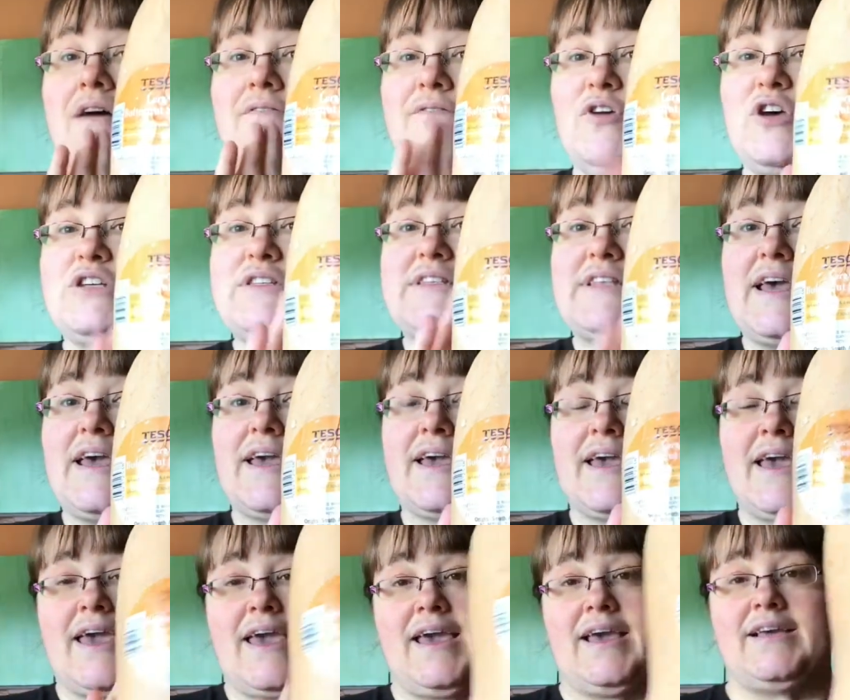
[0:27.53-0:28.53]
first
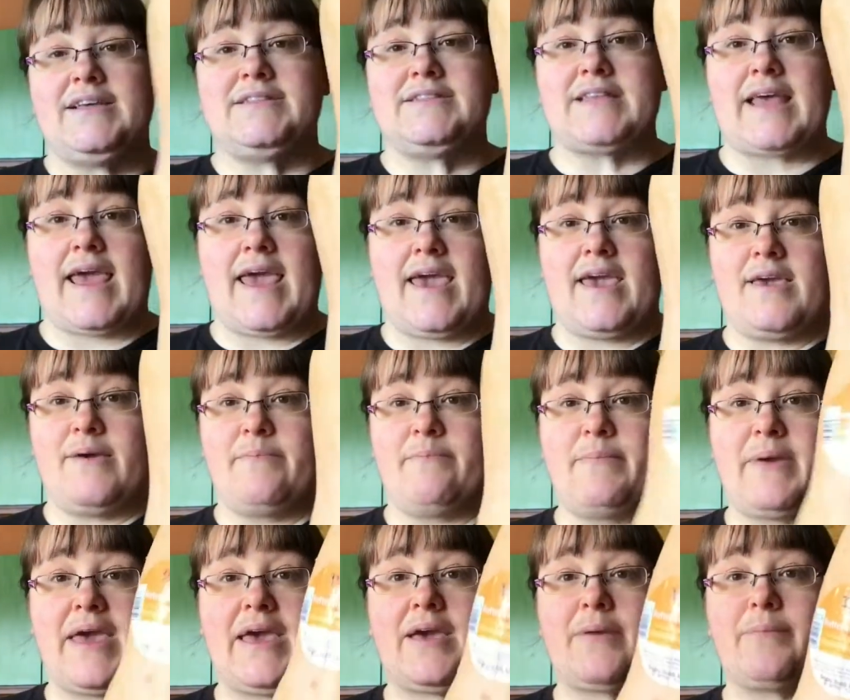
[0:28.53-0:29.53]
thing is a
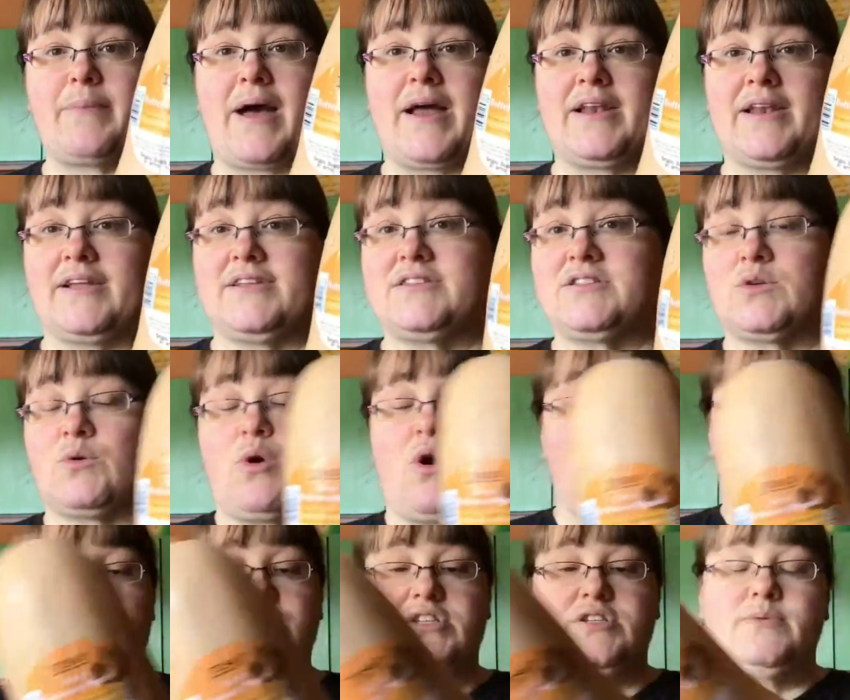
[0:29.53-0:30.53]
big butternut
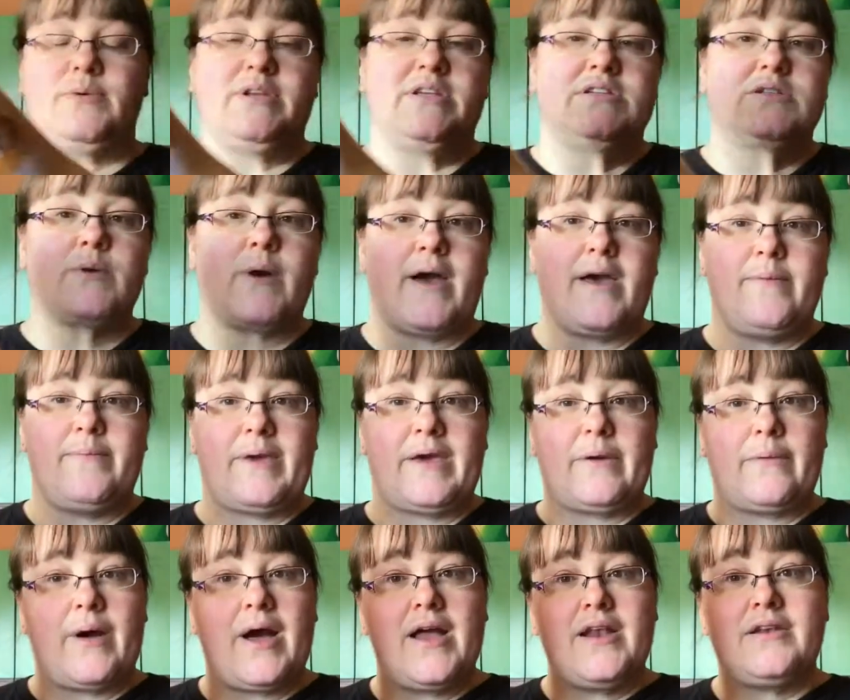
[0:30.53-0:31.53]
squash. This one is quite a
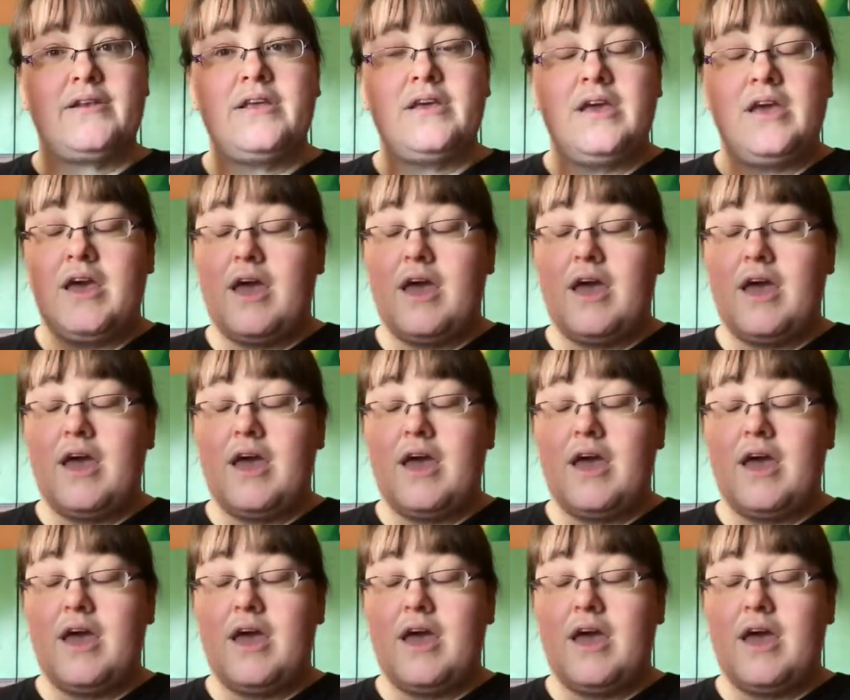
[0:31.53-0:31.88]
big one.